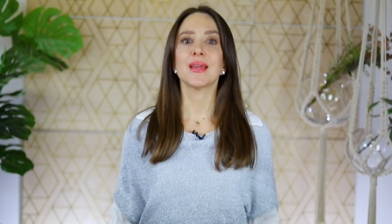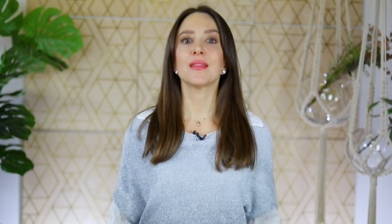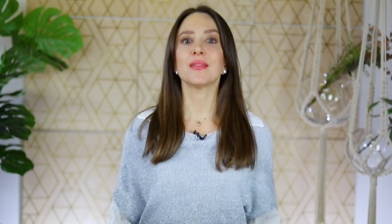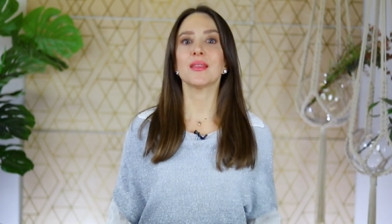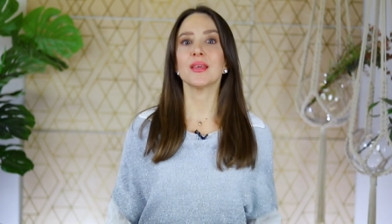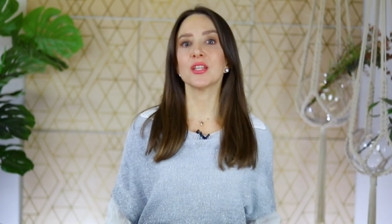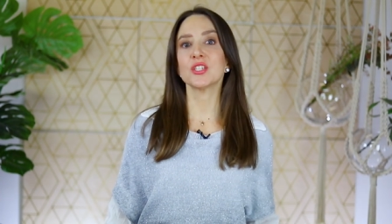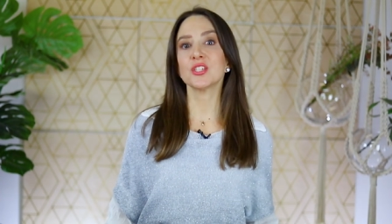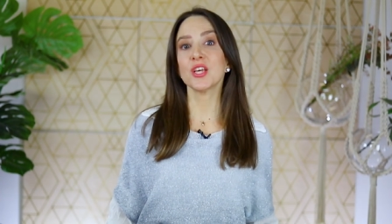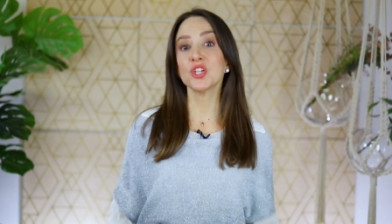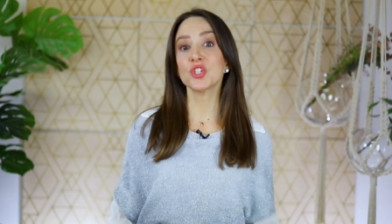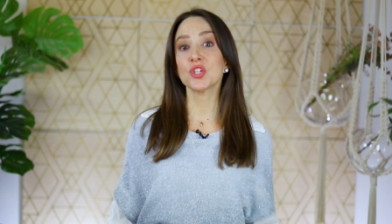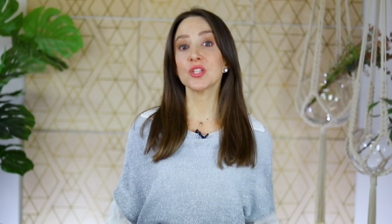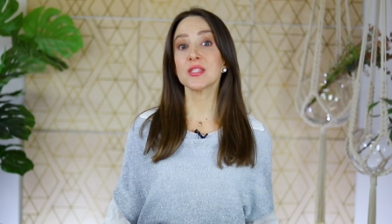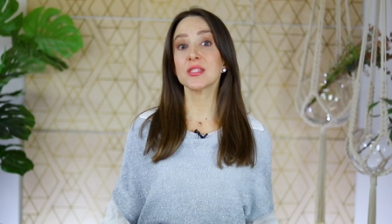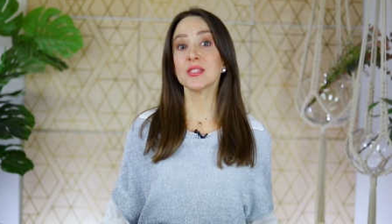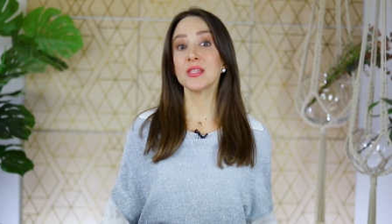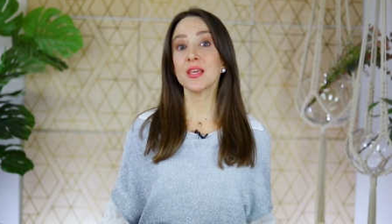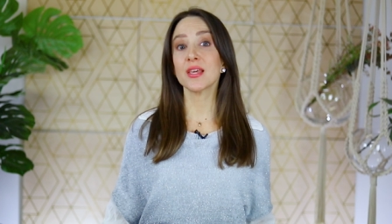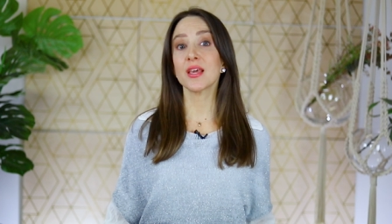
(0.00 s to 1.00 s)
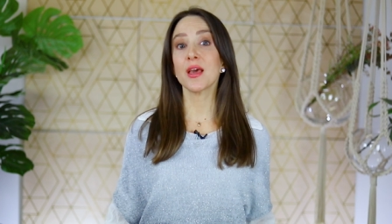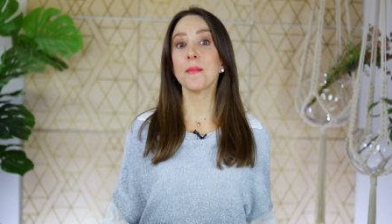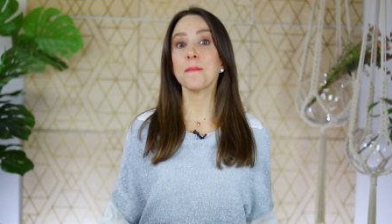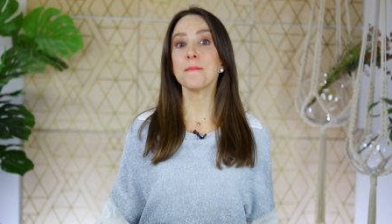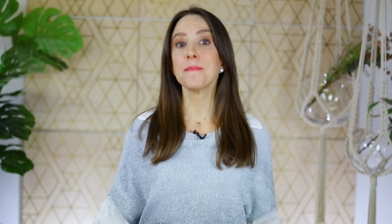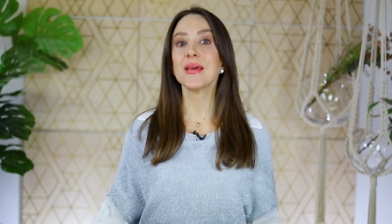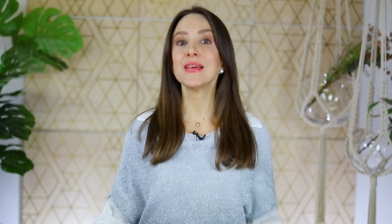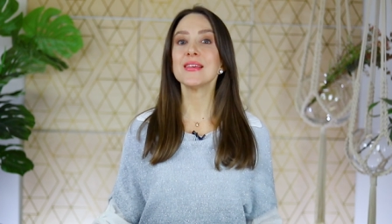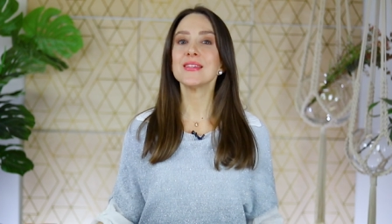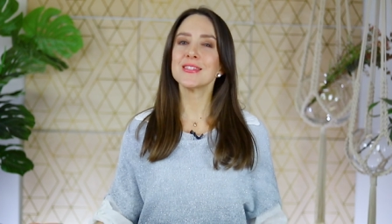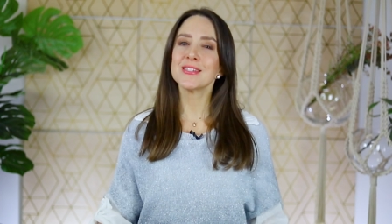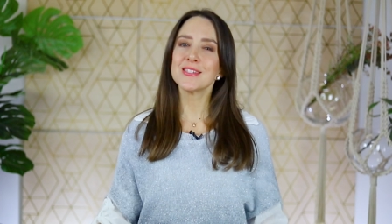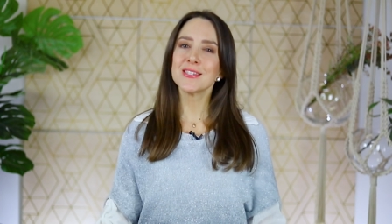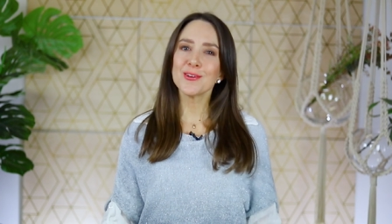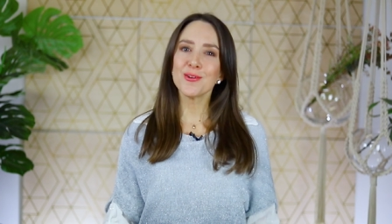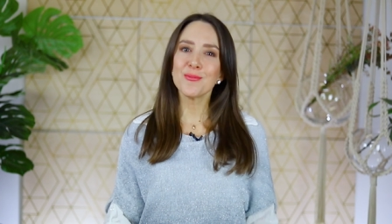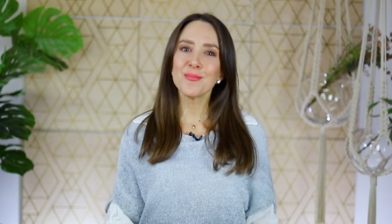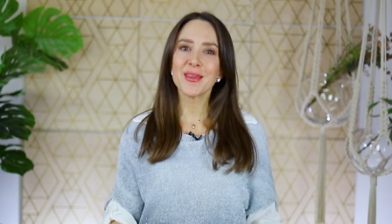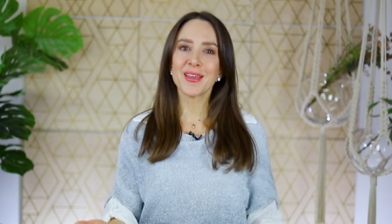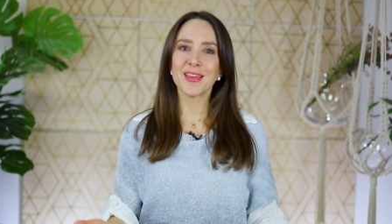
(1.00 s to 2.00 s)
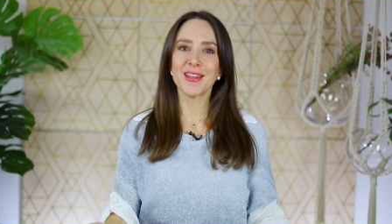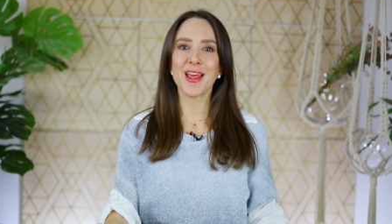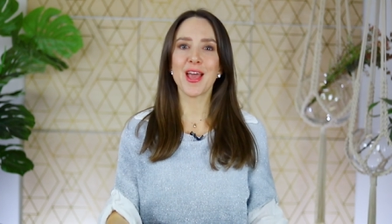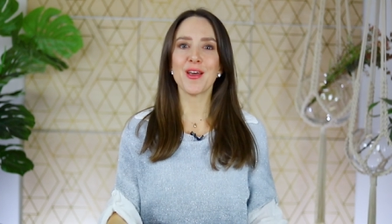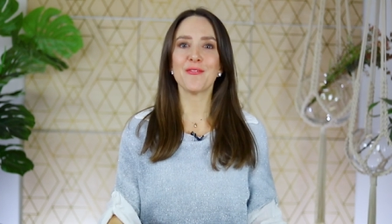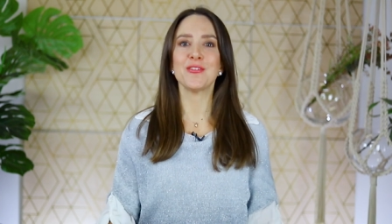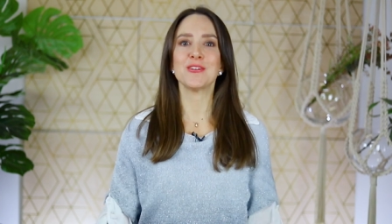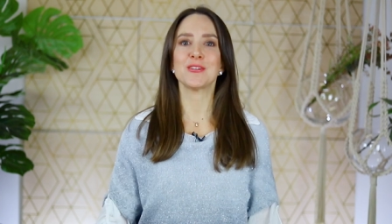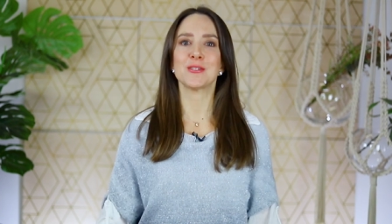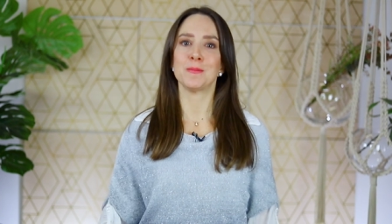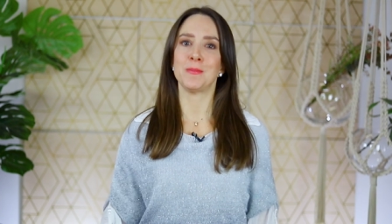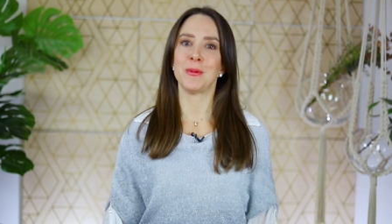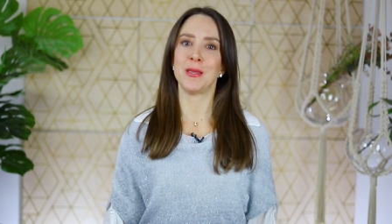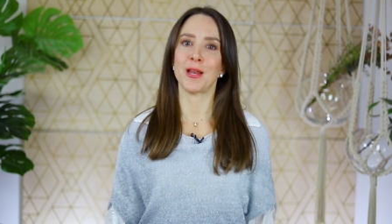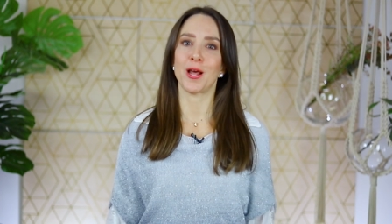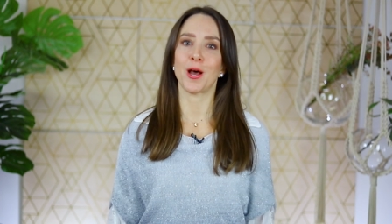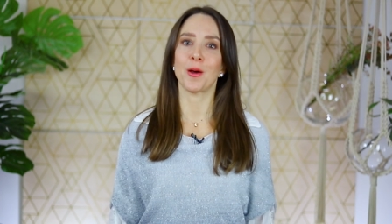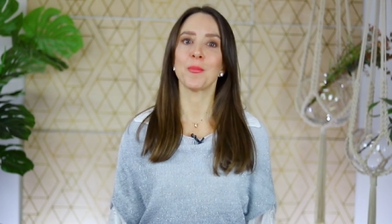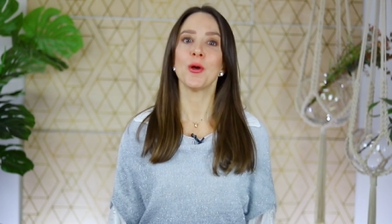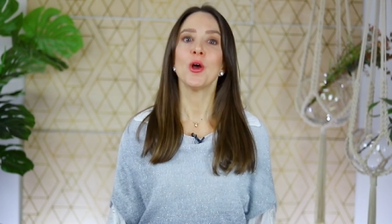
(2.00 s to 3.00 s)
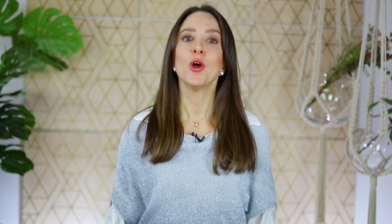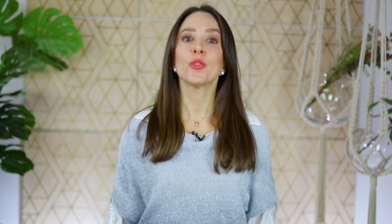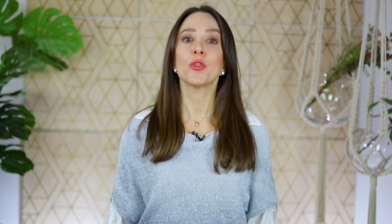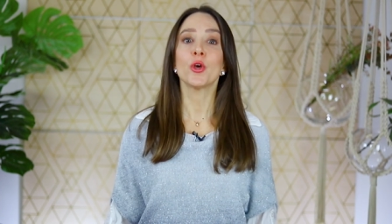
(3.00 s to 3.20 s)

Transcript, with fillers: yet the attention seeker may still make an effort to meet up,